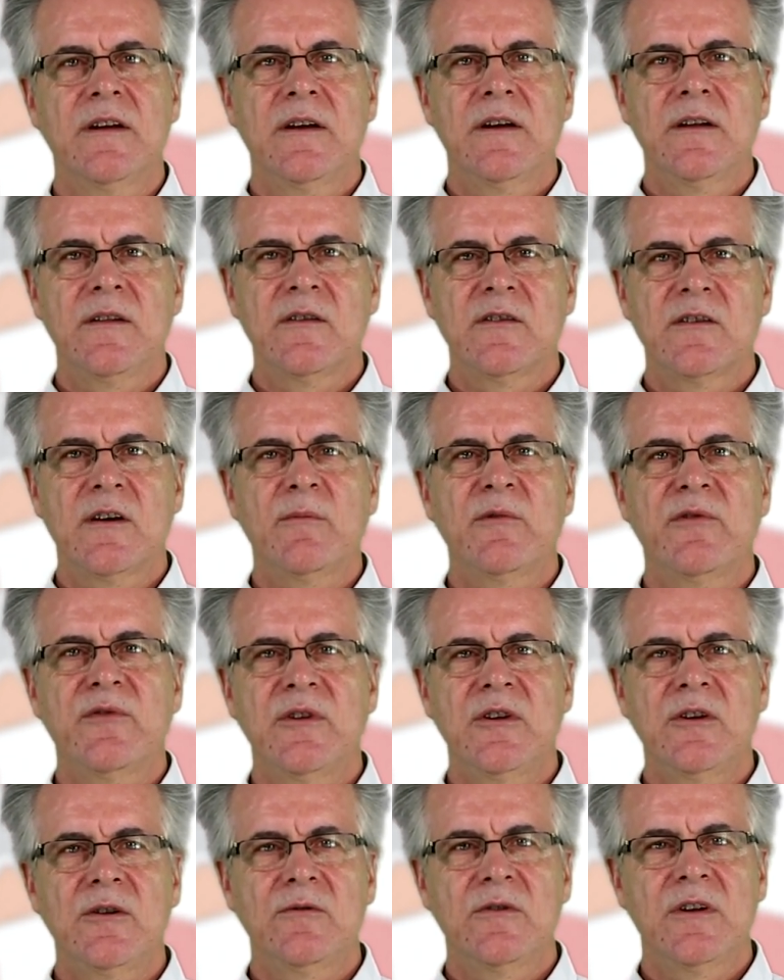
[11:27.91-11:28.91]
in some of
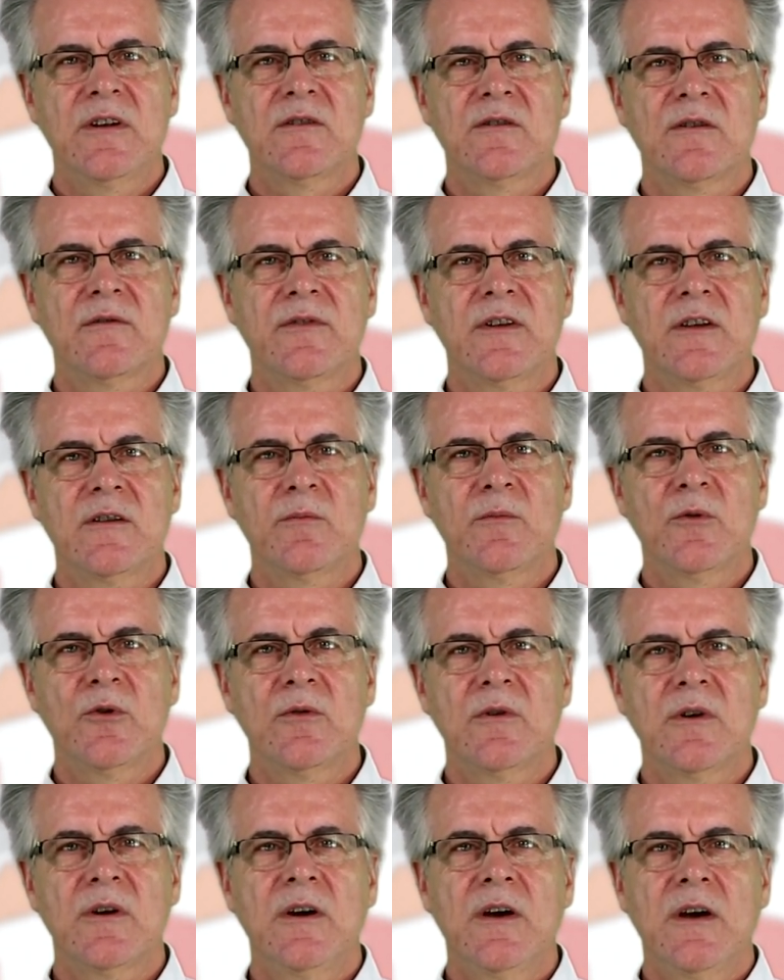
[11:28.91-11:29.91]
the units of this MOOC,